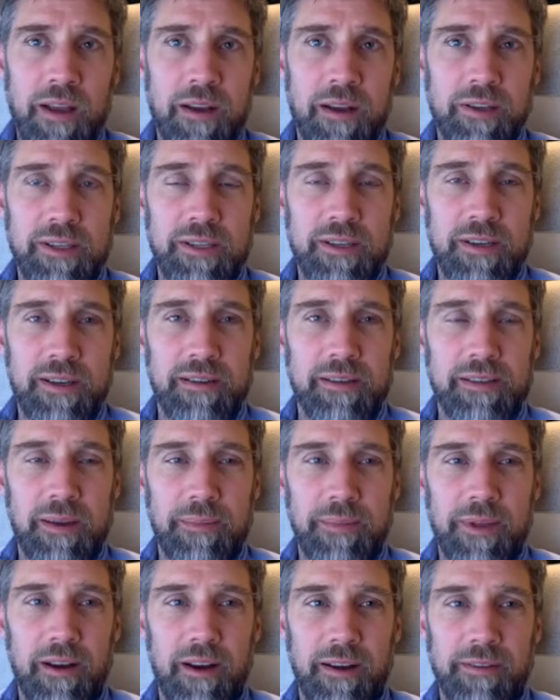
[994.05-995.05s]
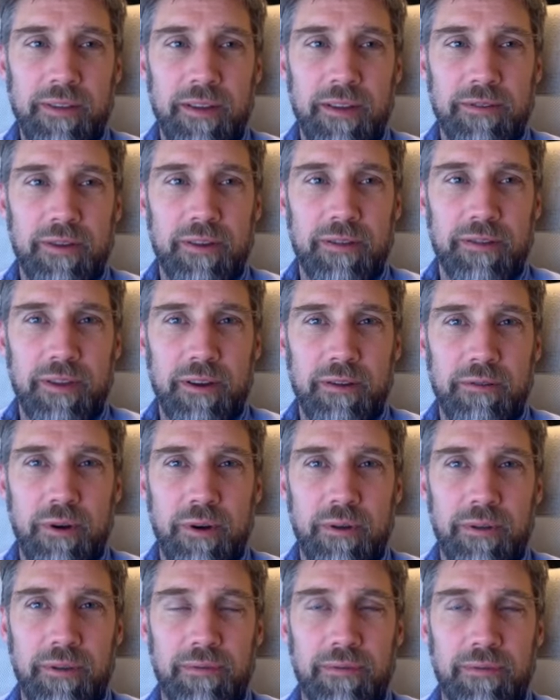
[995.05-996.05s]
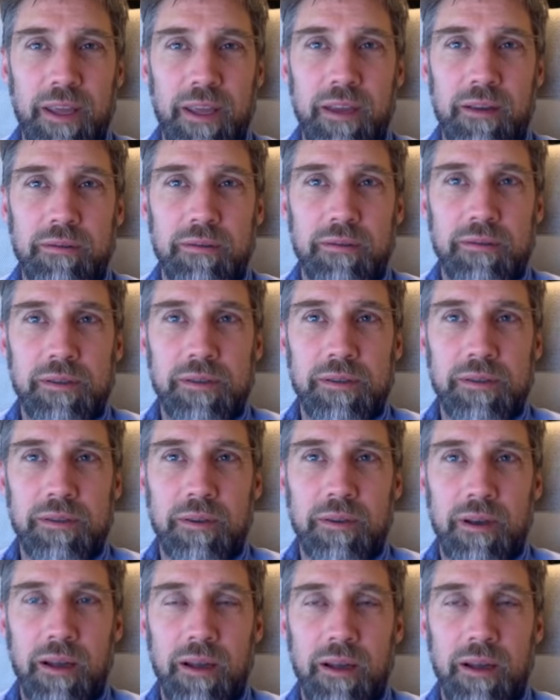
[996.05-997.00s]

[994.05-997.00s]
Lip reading: just in something like the growth of yields,